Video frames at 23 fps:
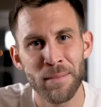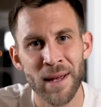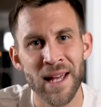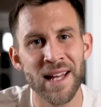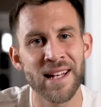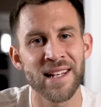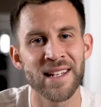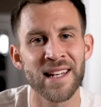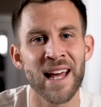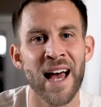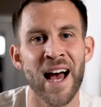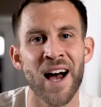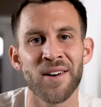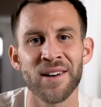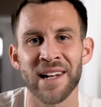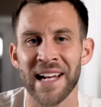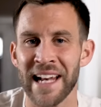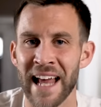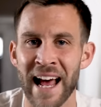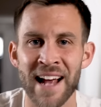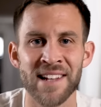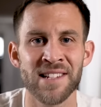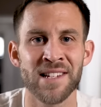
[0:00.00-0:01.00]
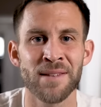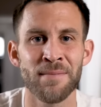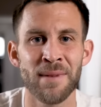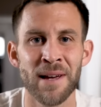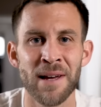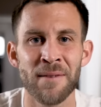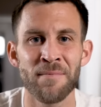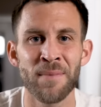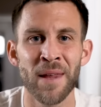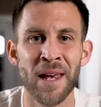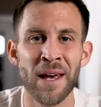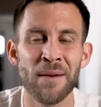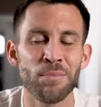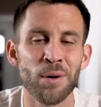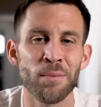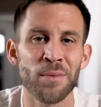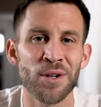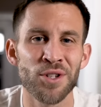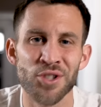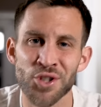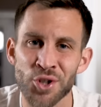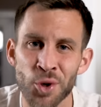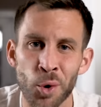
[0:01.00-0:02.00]
pin down an estimate. But
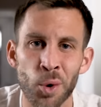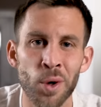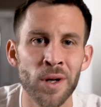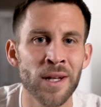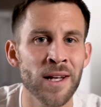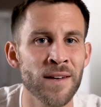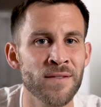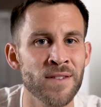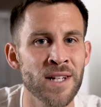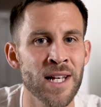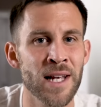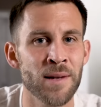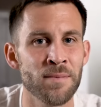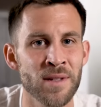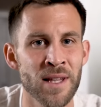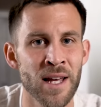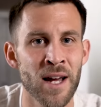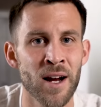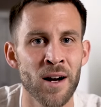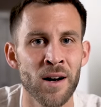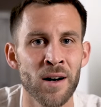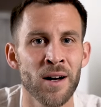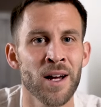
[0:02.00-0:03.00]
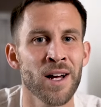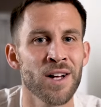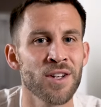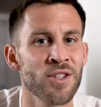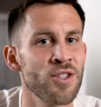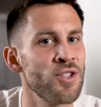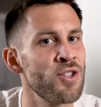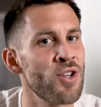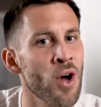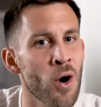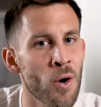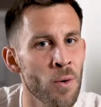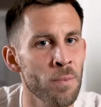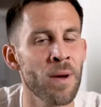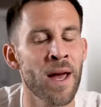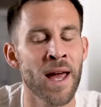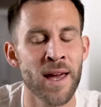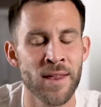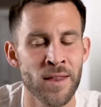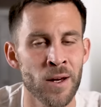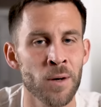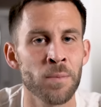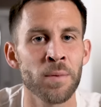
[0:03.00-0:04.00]
majority of teams there don't
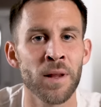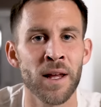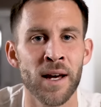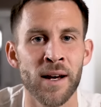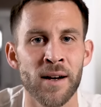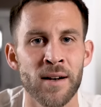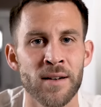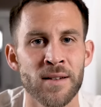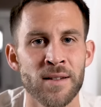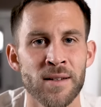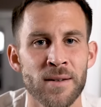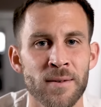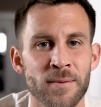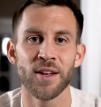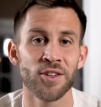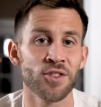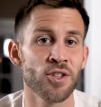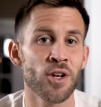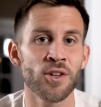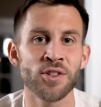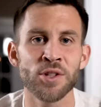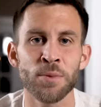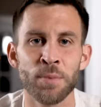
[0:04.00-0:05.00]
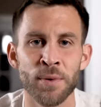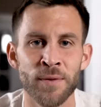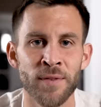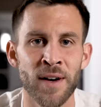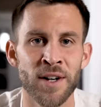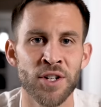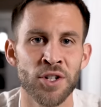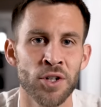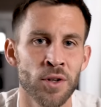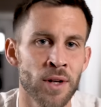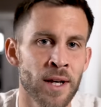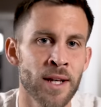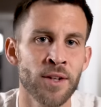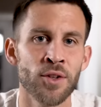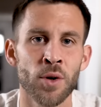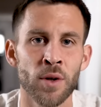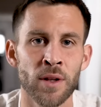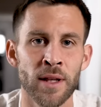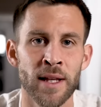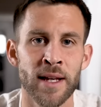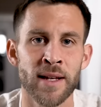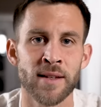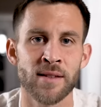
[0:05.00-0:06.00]
pay their players. There's also professional
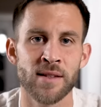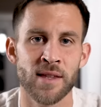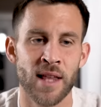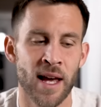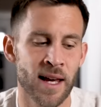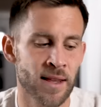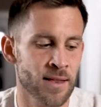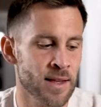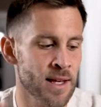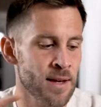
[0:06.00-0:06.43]
indoor leagues like